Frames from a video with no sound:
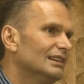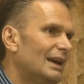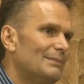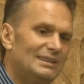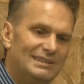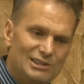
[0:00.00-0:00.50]
I
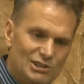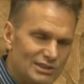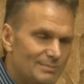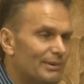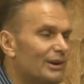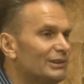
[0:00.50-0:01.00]
mean, he teaches
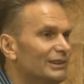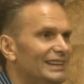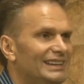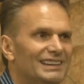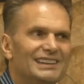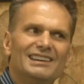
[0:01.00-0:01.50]
at
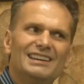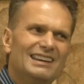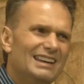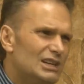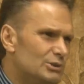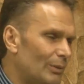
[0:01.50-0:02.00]
Berkeley.
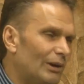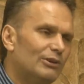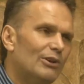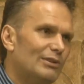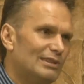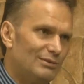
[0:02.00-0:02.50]
He's well
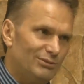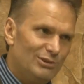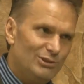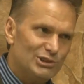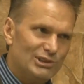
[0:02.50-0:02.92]
known in the fusion